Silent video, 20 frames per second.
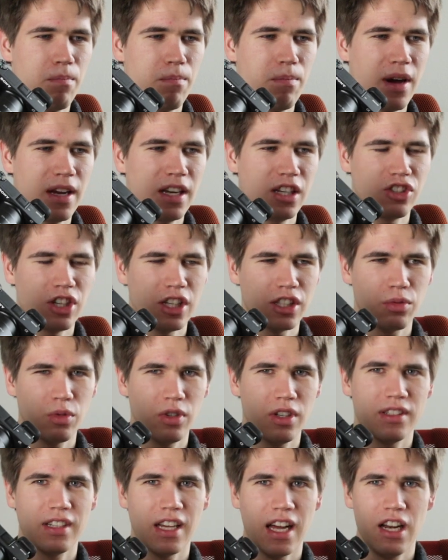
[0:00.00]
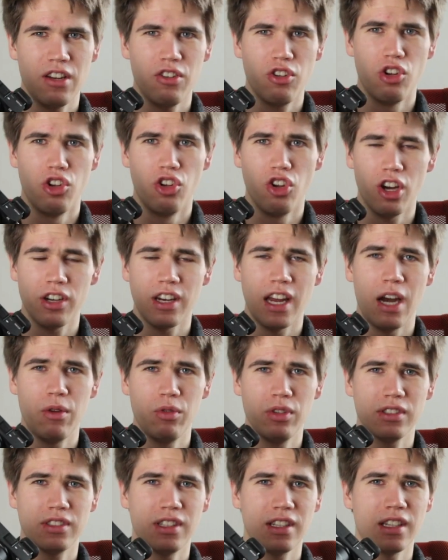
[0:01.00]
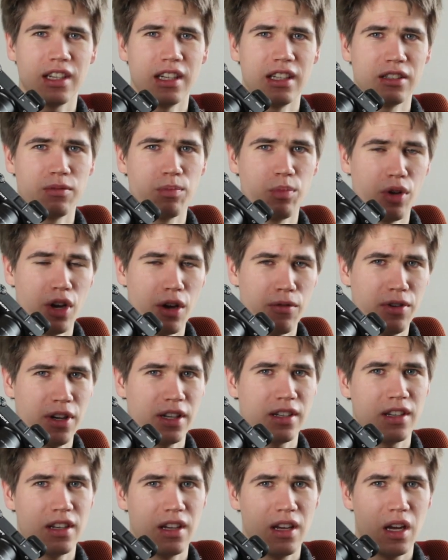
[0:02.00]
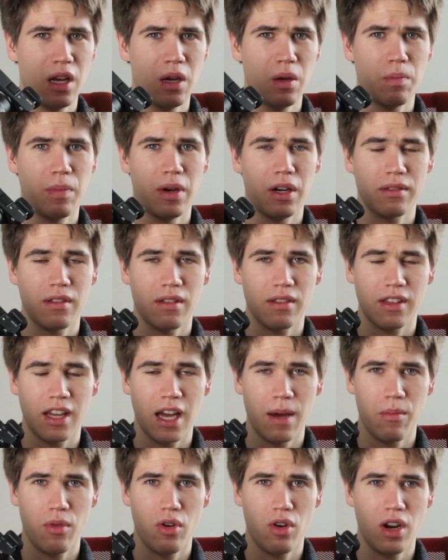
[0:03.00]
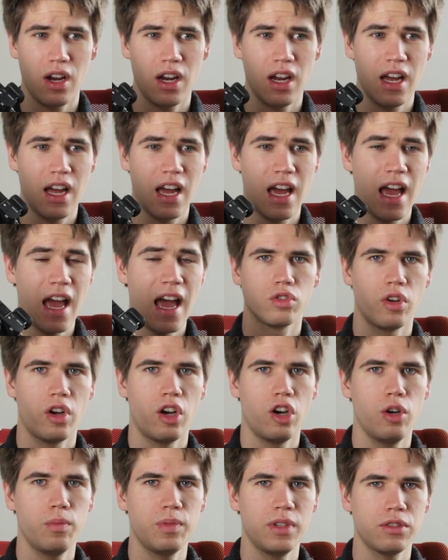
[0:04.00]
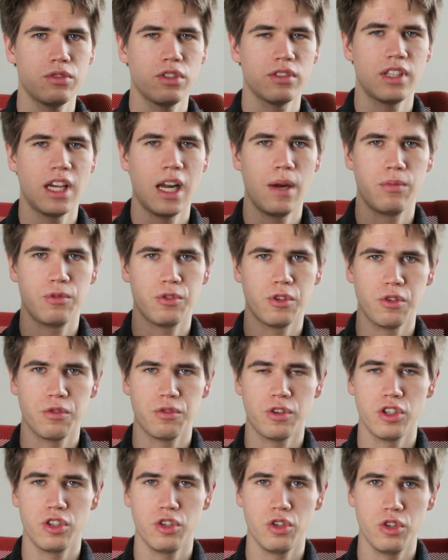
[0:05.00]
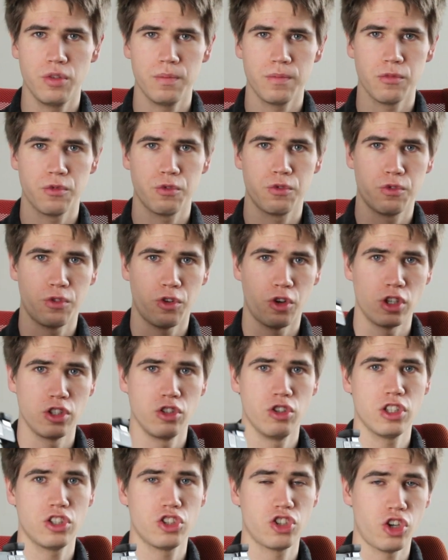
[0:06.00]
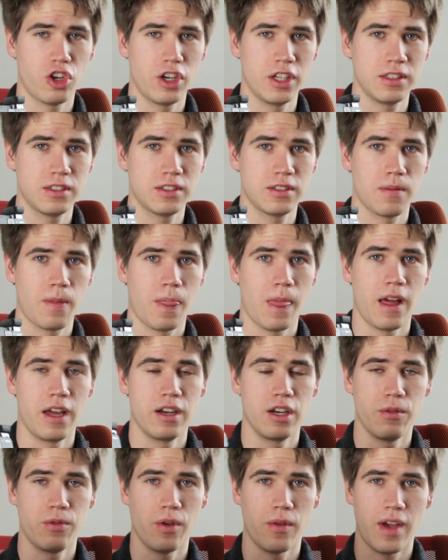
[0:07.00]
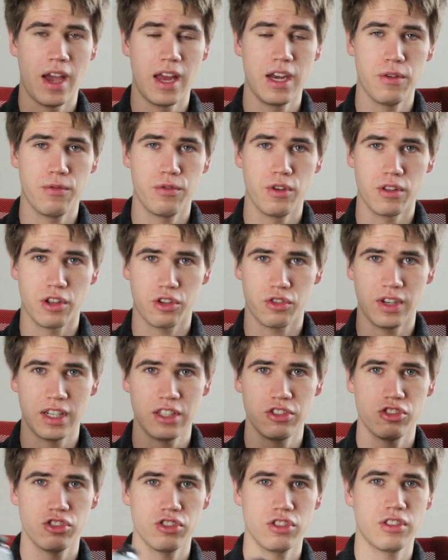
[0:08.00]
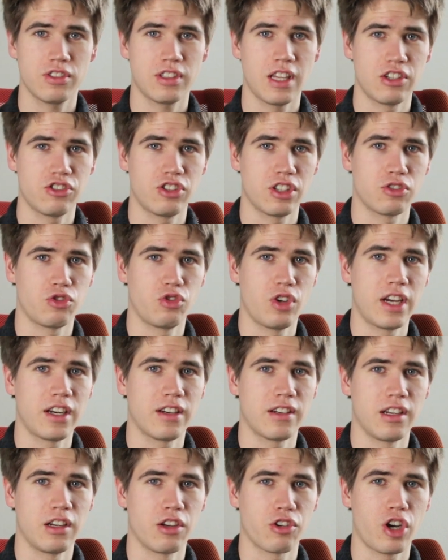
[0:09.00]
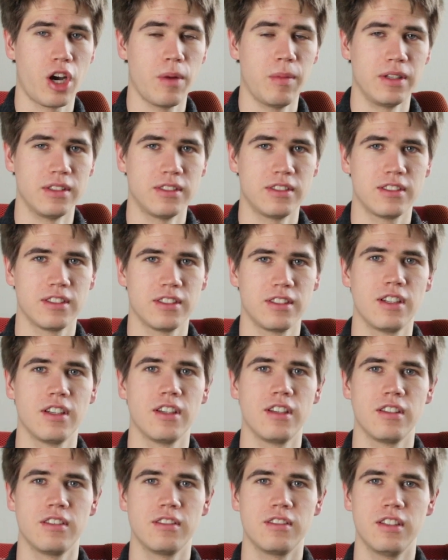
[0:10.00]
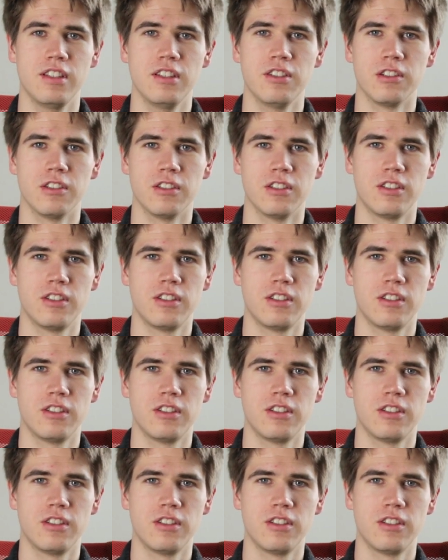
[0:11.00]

But I just want to tell you, not everything is perfect about this camera. So I hope this was helpful for you, for your choice. And if you have any further questions, then just write it in the comments. See you.